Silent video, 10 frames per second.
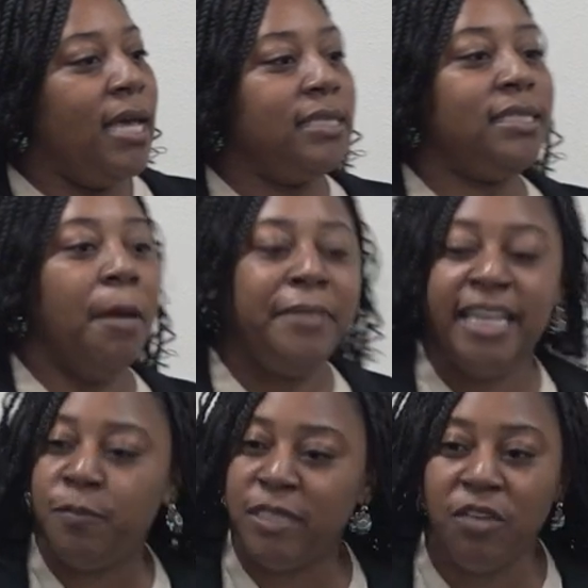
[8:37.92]

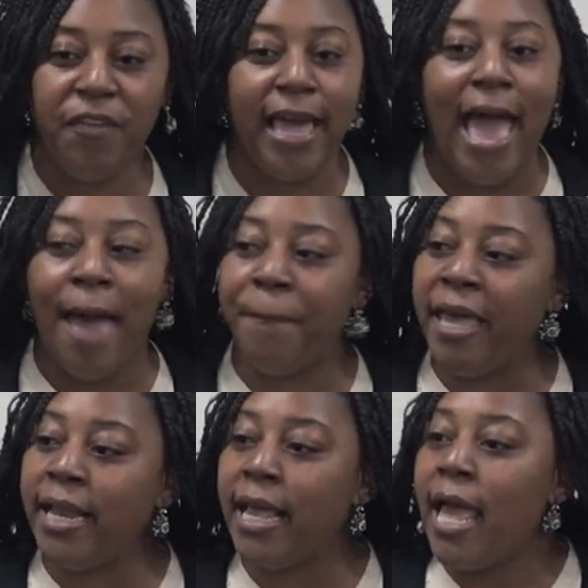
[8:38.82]
something specific
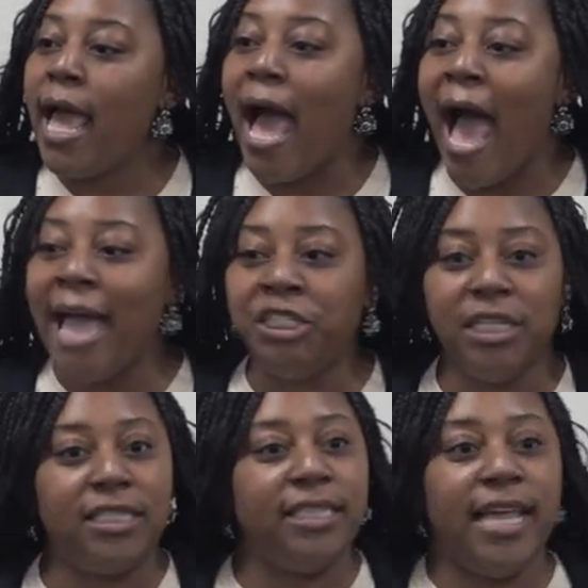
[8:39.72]
happened. I
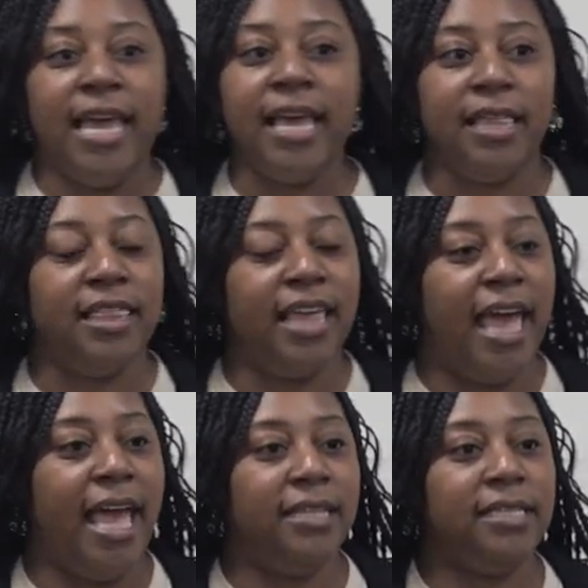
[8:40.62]
just think
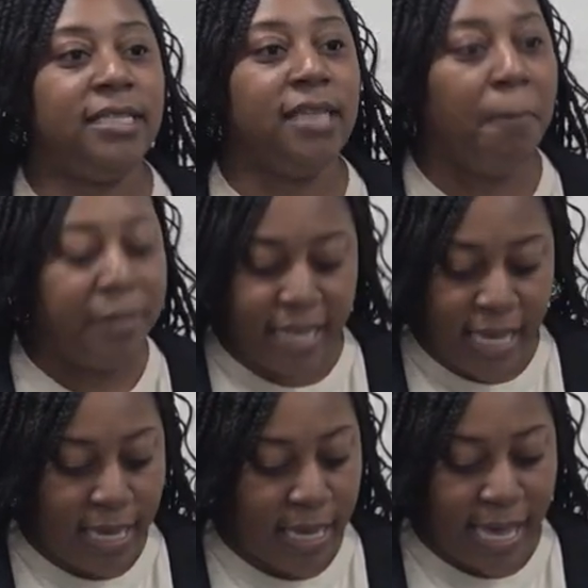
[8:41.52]
that
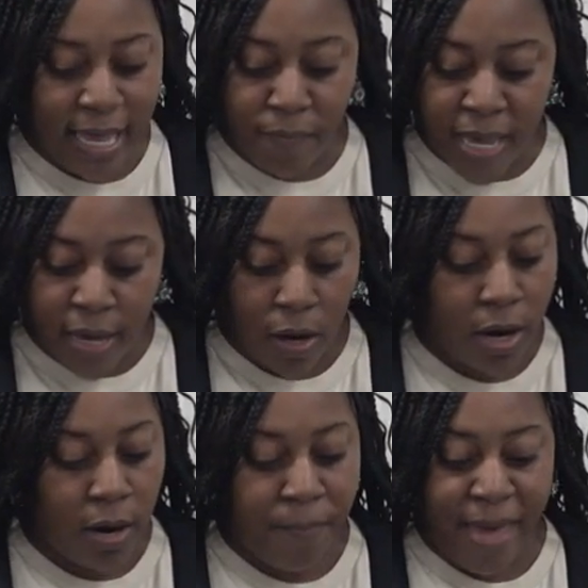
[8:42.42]
something in me,
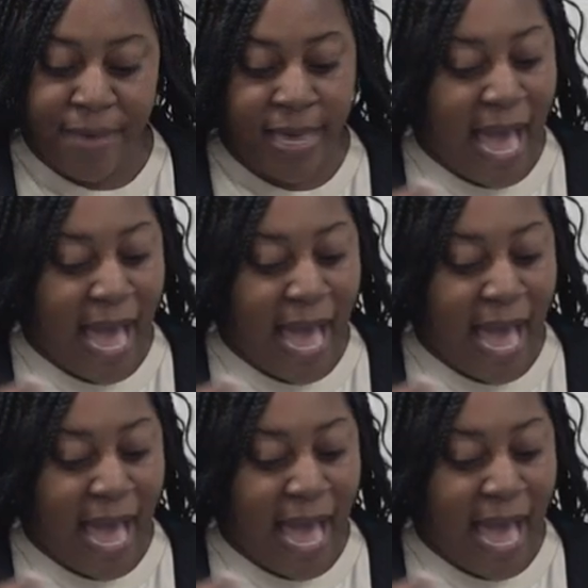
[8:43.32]
or maybe,